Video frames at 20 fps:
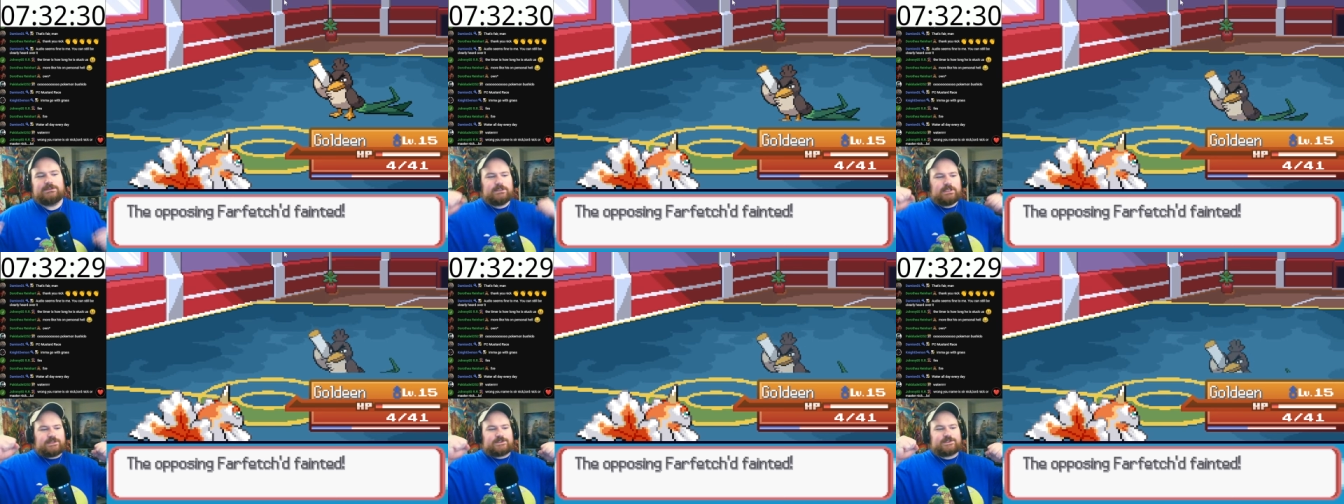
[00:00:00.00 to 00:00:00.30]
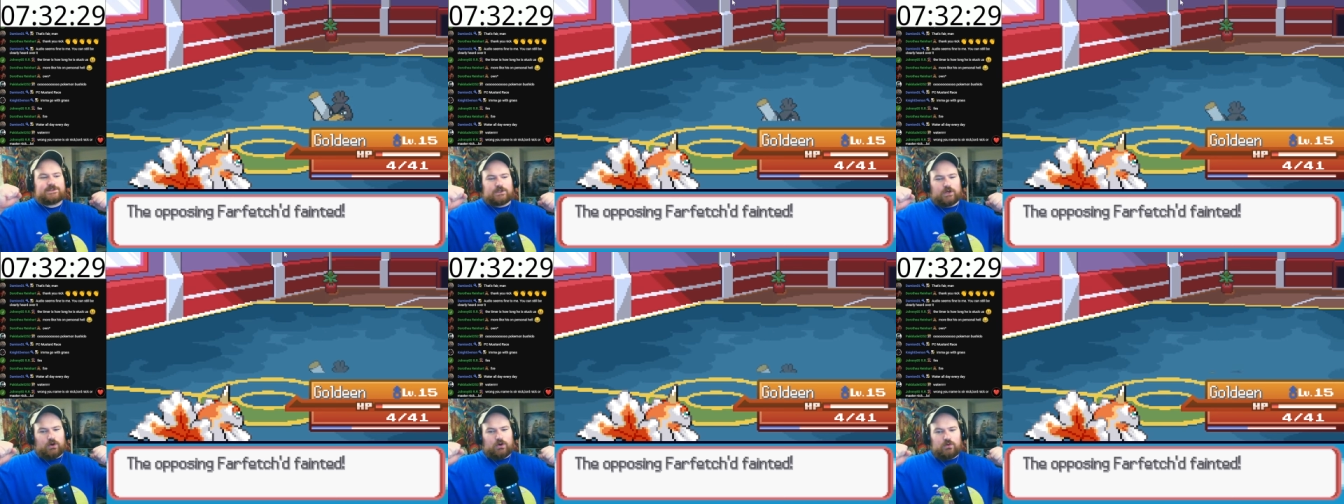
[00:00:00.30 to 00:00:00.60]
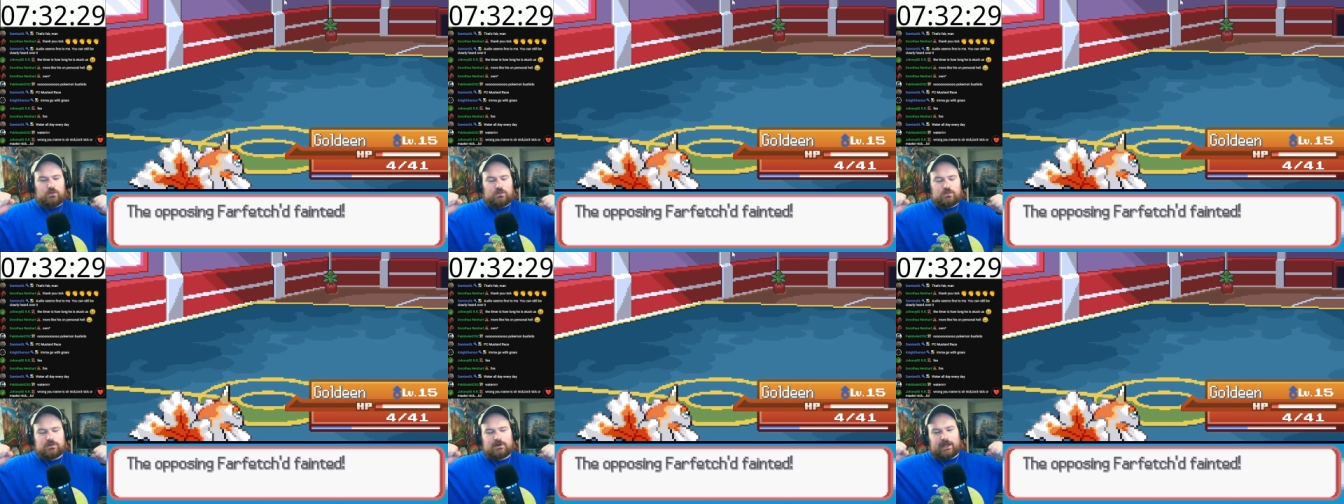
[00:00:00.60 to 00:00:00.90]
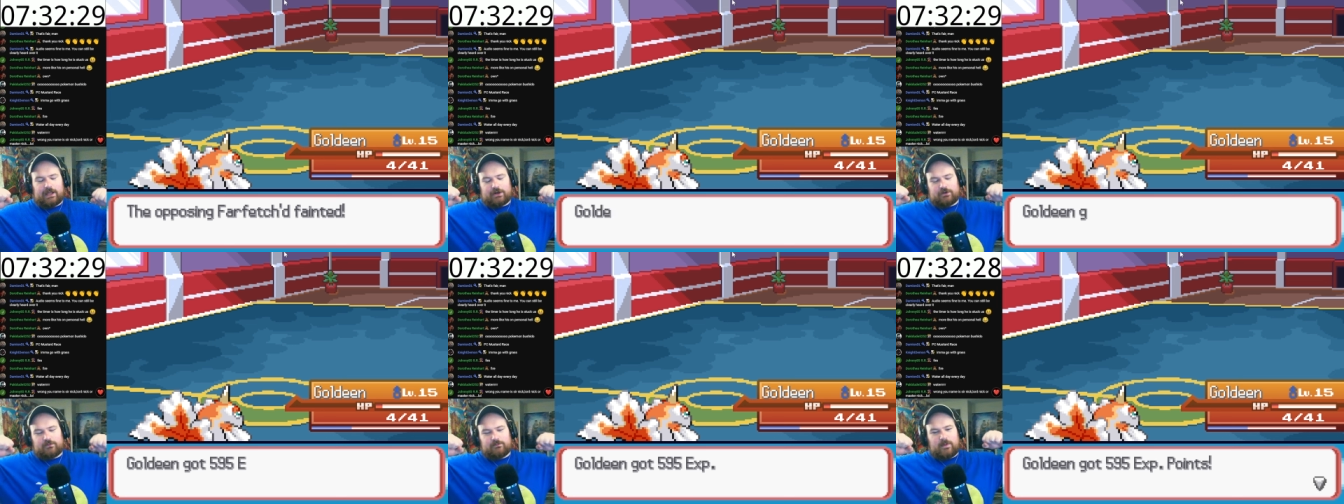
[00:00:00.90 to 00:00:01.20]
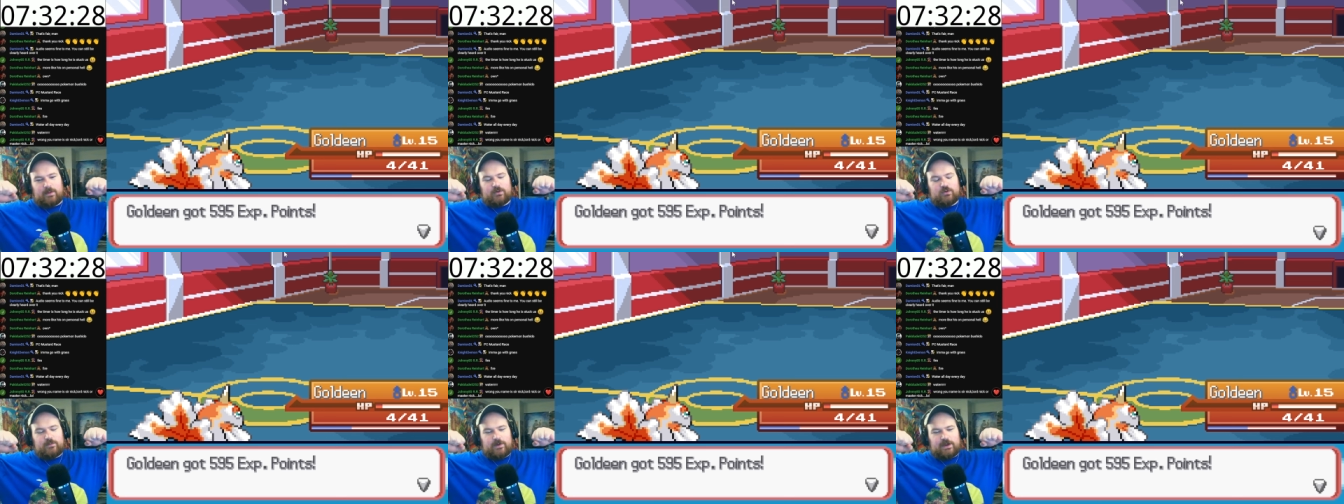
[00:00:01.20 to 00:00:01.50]
Let's go! I don't
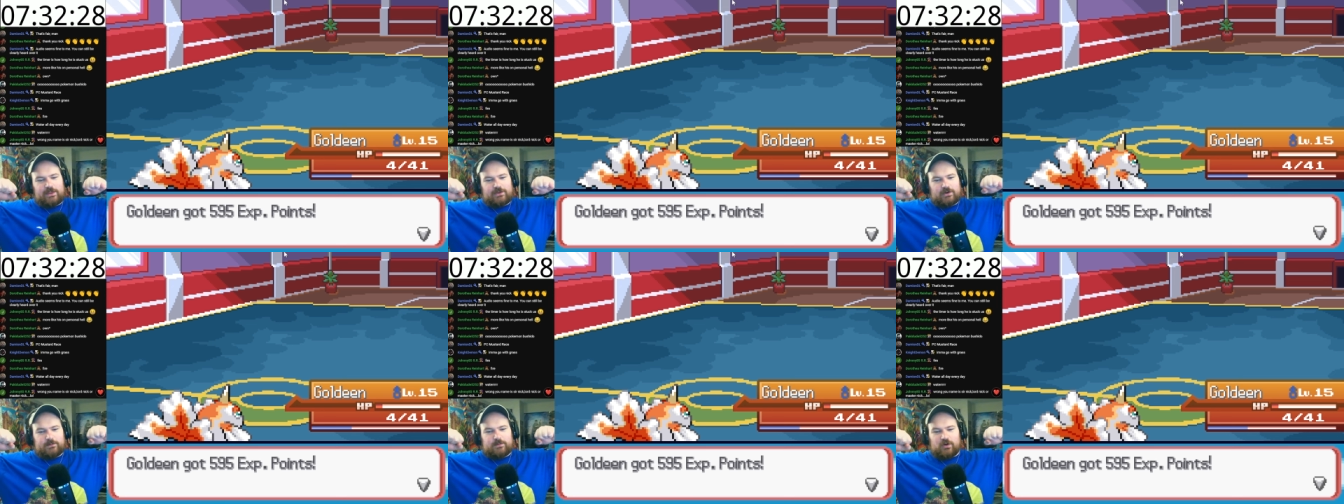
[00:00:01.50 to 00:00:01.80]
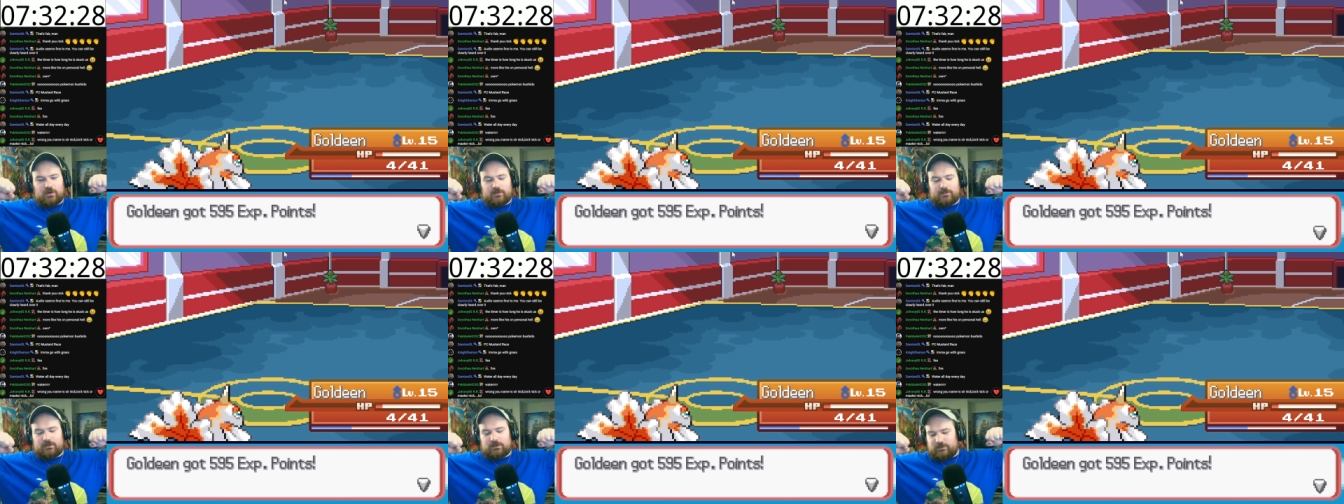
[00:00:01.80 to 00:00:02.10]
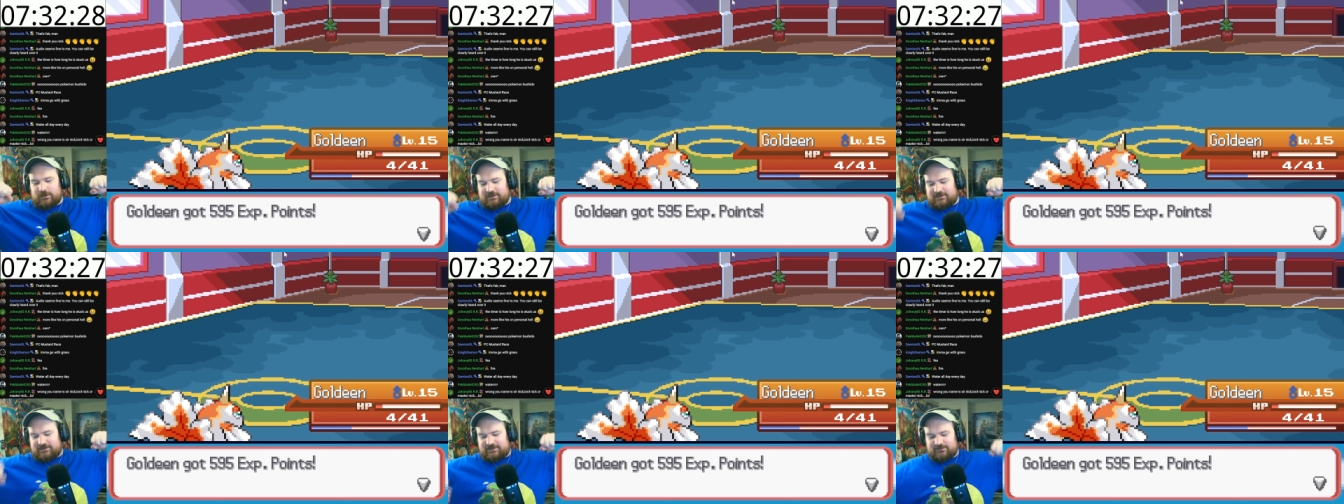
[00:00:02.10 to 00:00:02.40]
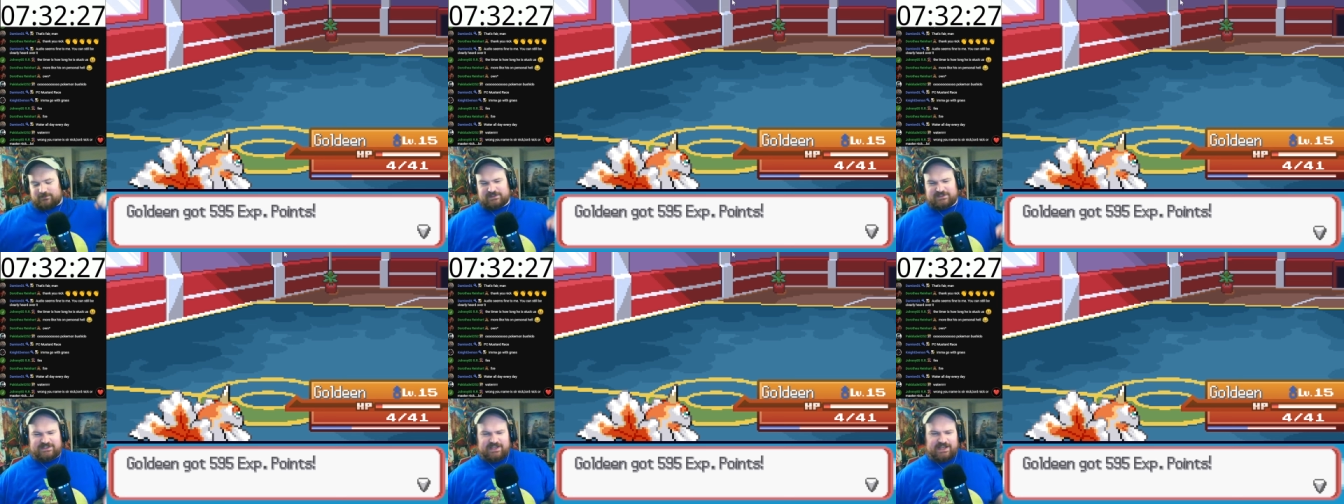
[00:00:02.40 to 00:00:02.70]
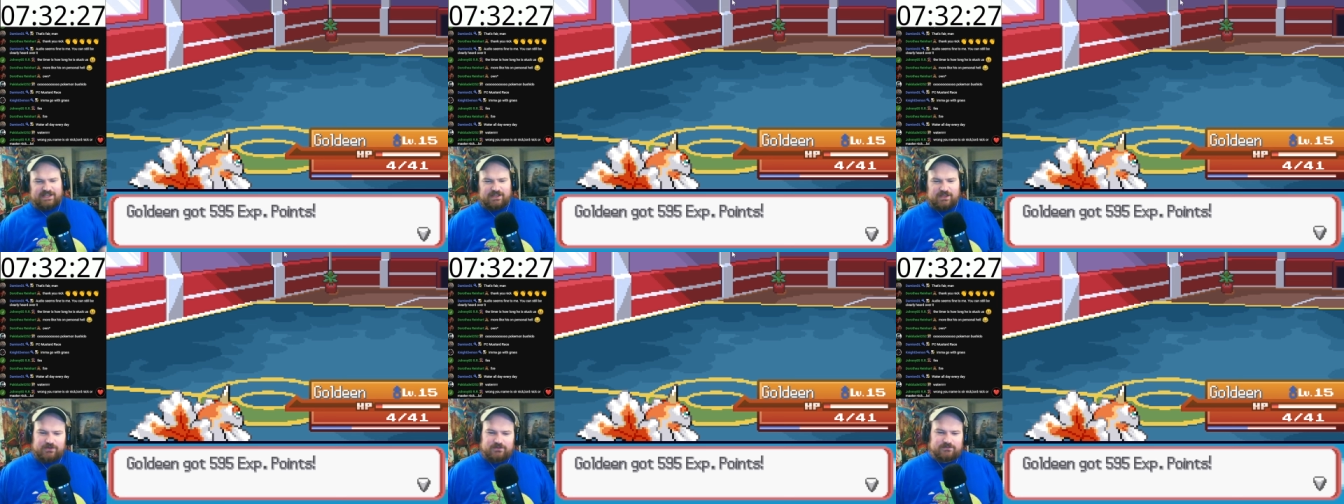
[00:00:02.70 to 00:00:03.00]
remember who my third Pokemon was. Was it
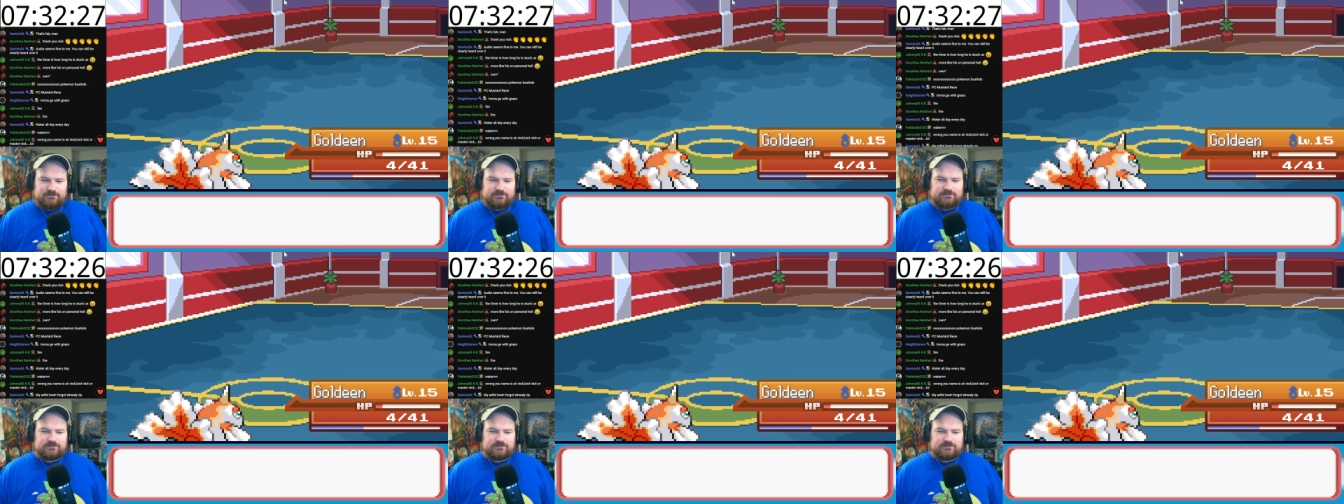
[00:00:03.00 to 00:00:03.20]
Talo?